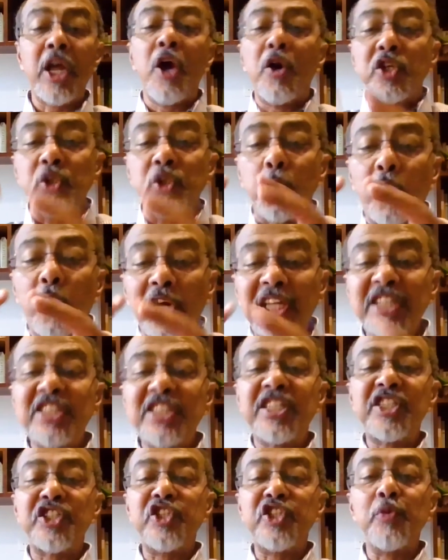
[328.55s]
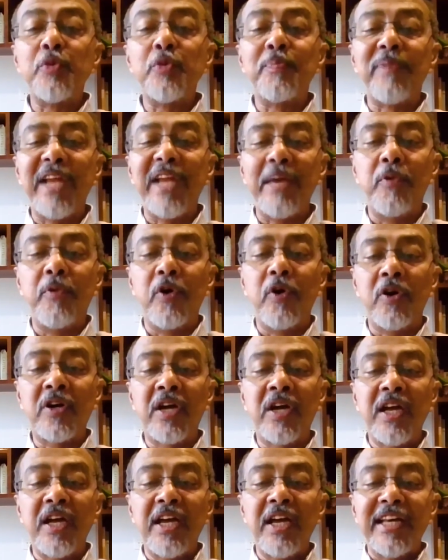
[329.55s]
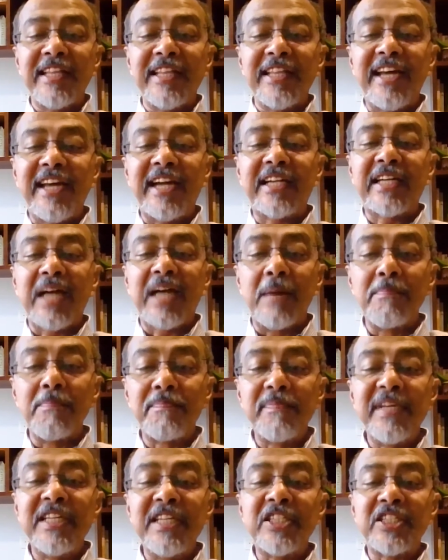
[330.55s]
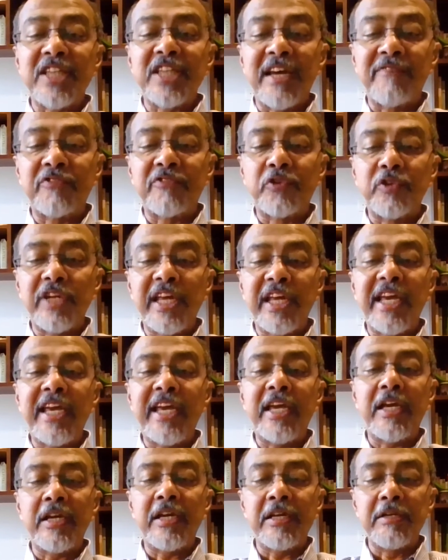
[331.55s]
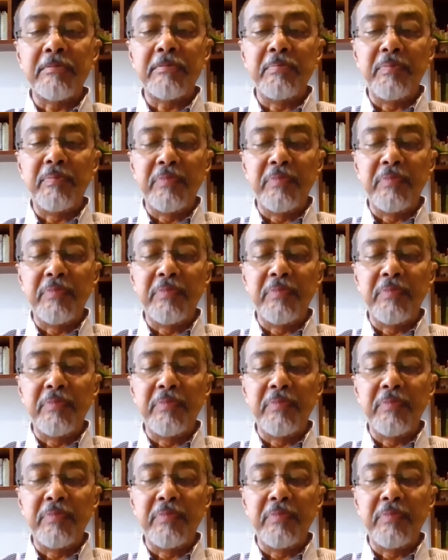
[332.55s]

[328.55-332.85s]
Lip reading: So what is this new playbook that companies have today